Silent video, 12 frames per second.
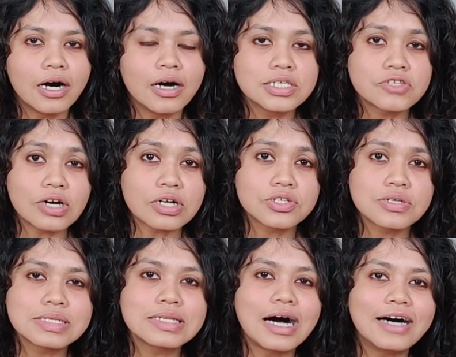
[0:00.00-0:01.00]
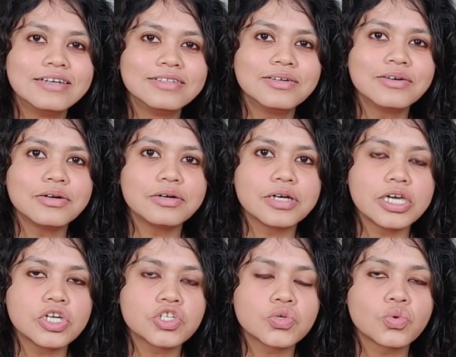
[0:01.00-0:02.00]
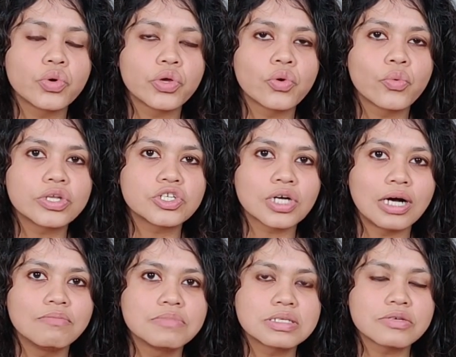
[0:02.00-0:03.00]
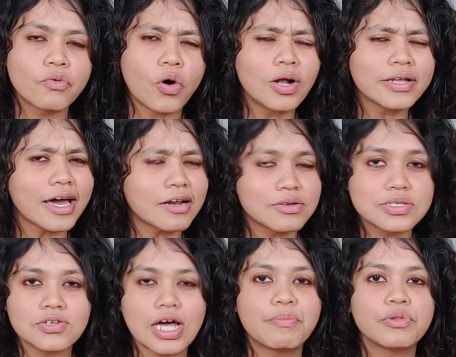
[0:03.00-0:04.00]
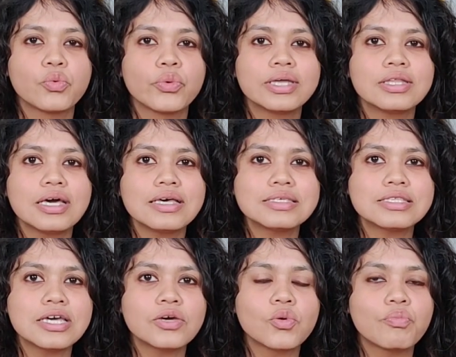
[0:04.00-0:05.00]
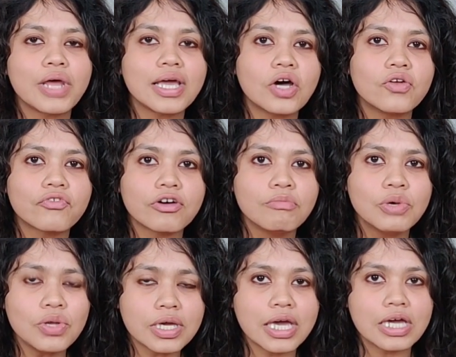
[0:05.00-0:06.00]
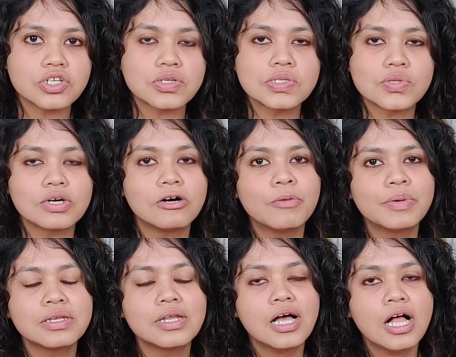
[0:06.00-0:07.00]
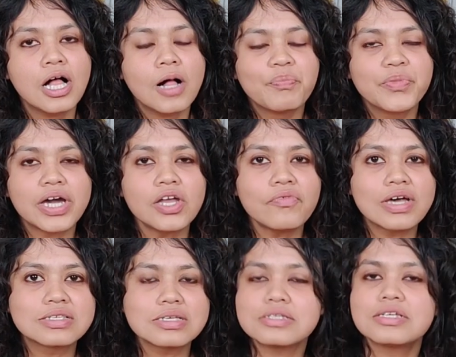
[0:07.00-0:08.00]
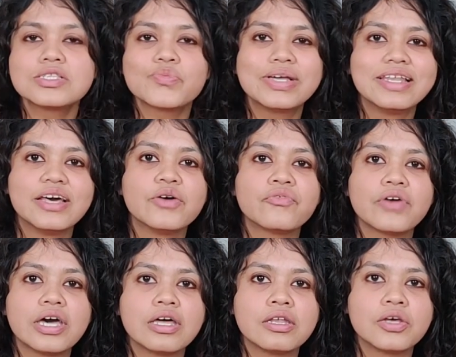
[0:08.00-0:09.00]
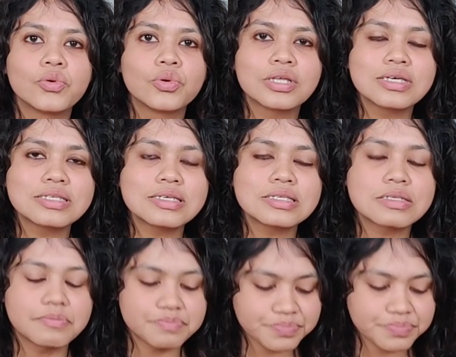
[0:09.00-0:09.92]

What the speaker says: structures. And another issue, which comes, all characters grapple with, is the, breakdown of communication. So the kind of existence we live in, this is